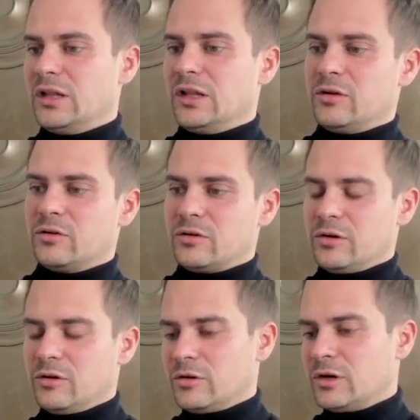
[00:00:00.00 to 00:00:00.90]
Like
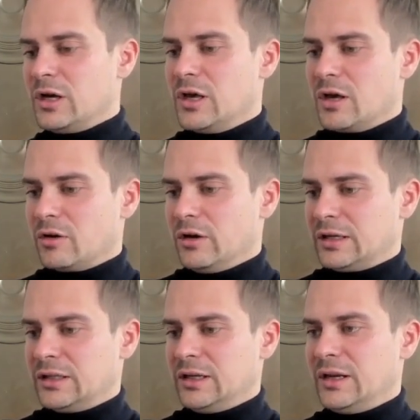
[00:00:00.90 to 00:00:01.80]
you're
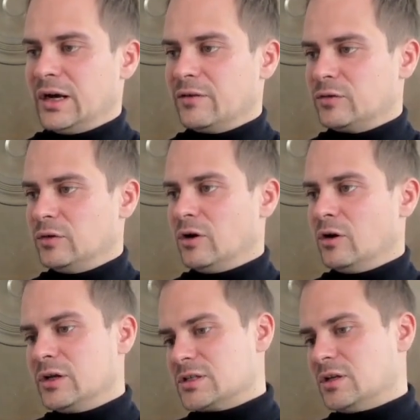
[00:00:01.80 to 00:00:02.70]
connected enough to the audience that